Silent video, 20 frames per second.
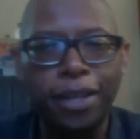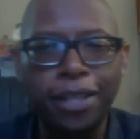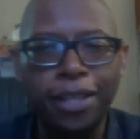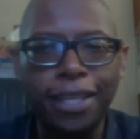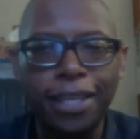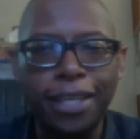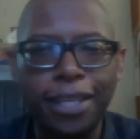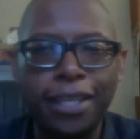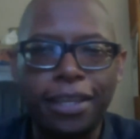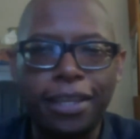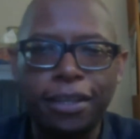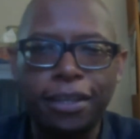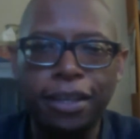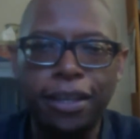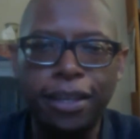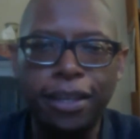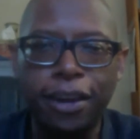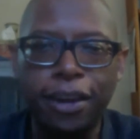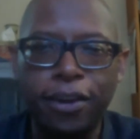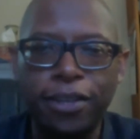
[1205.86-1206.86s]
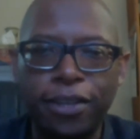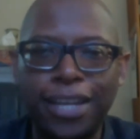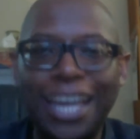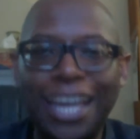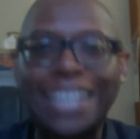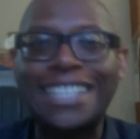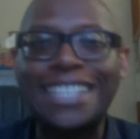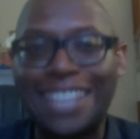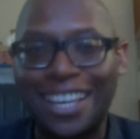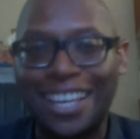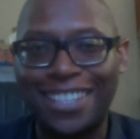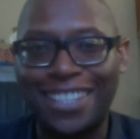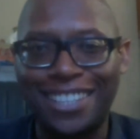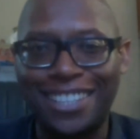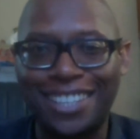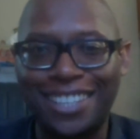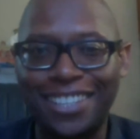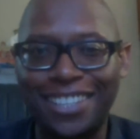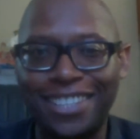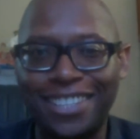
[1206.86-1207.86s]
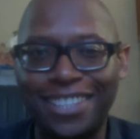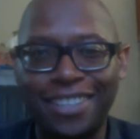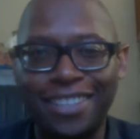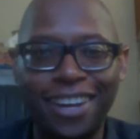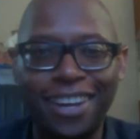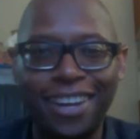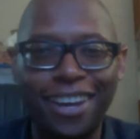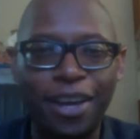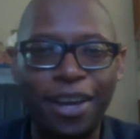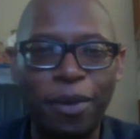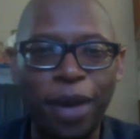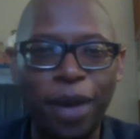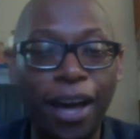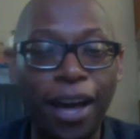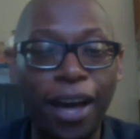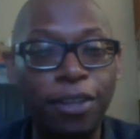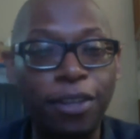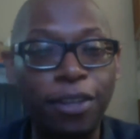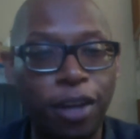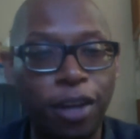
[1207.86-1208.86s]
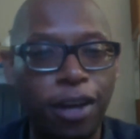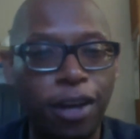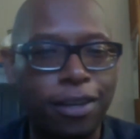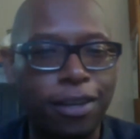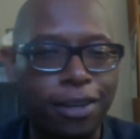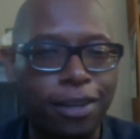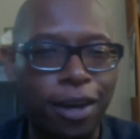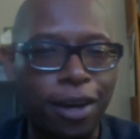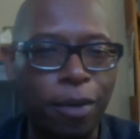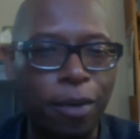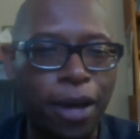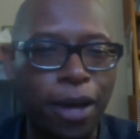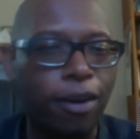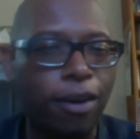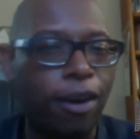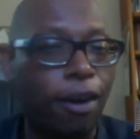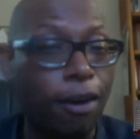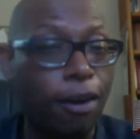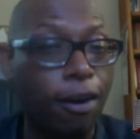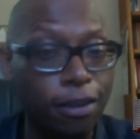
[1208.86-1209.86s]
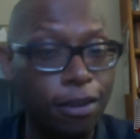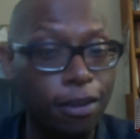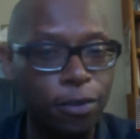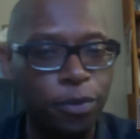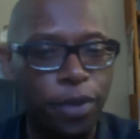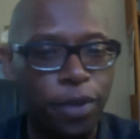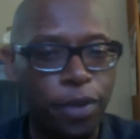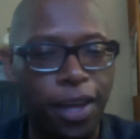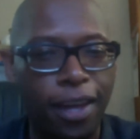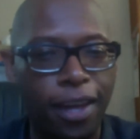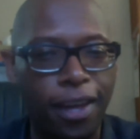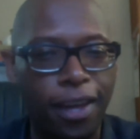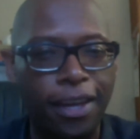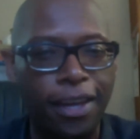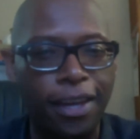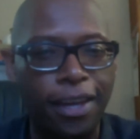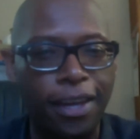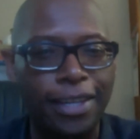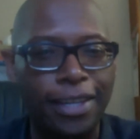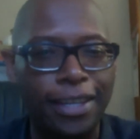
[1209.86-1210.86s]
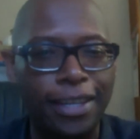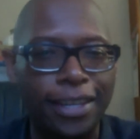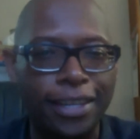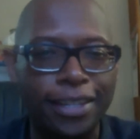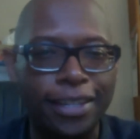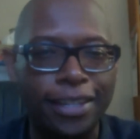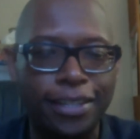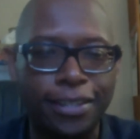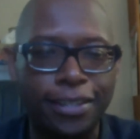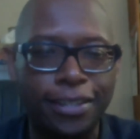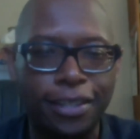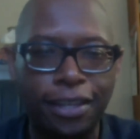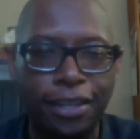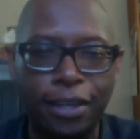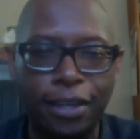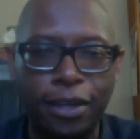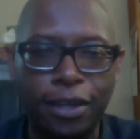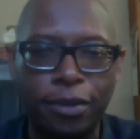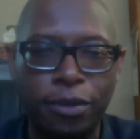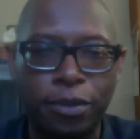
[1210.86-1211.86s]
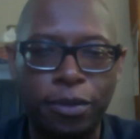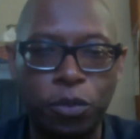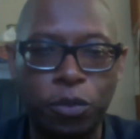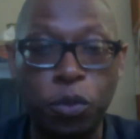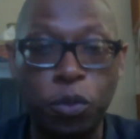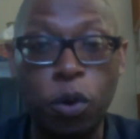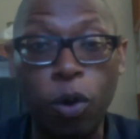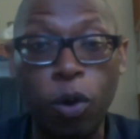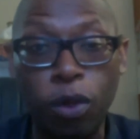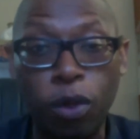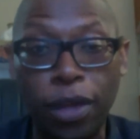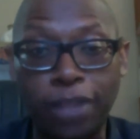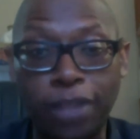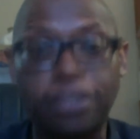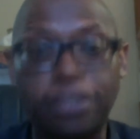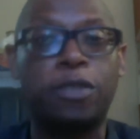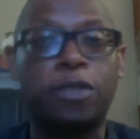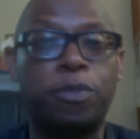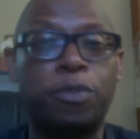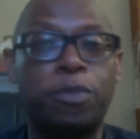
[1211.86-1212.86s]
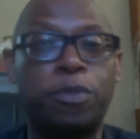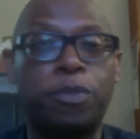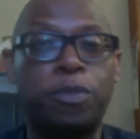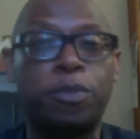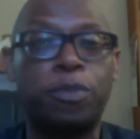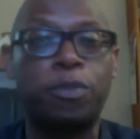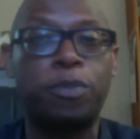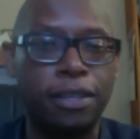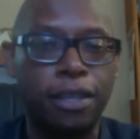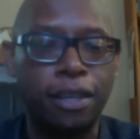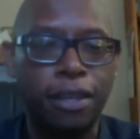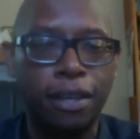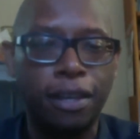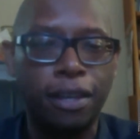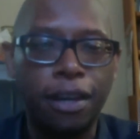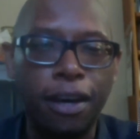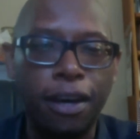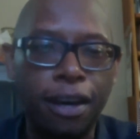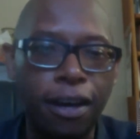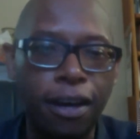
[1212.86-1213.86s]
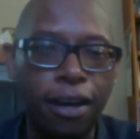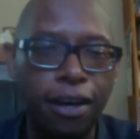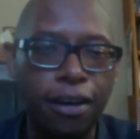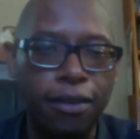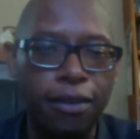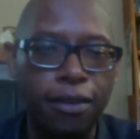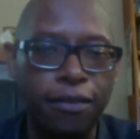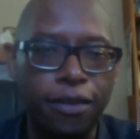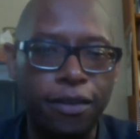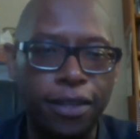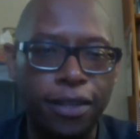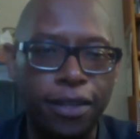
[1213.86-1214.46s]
think in our next session, I'll talk about Harlem and its role as a space of